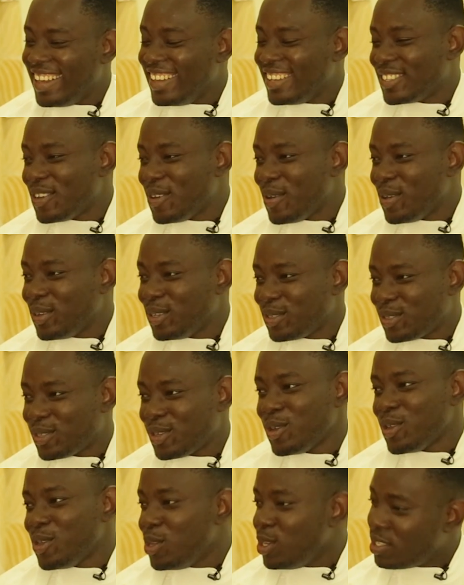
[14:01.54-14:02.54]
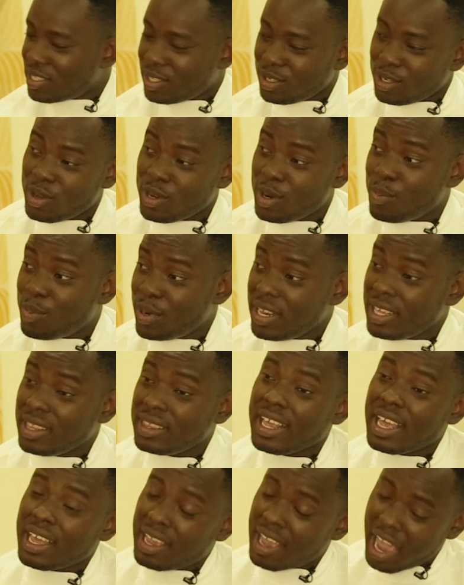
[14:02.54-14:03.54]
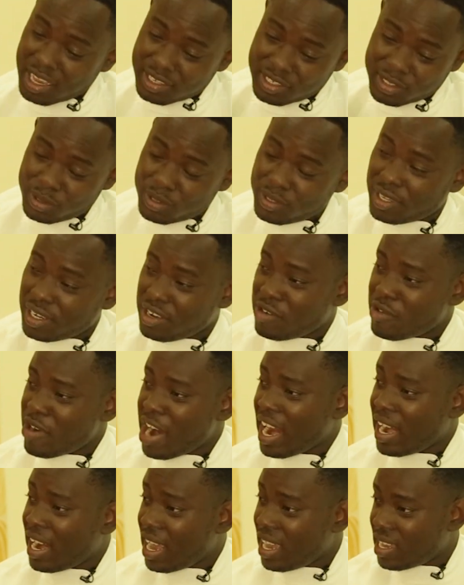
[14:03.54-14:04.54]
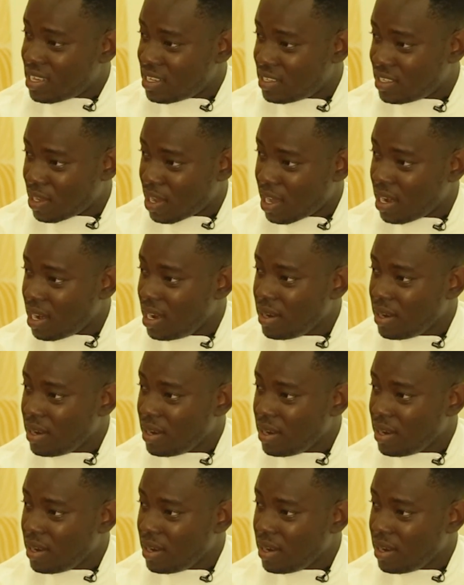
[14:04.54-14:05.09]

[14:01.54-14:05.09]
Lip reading: So, so you're still going to put in the hustle, the grind like you started?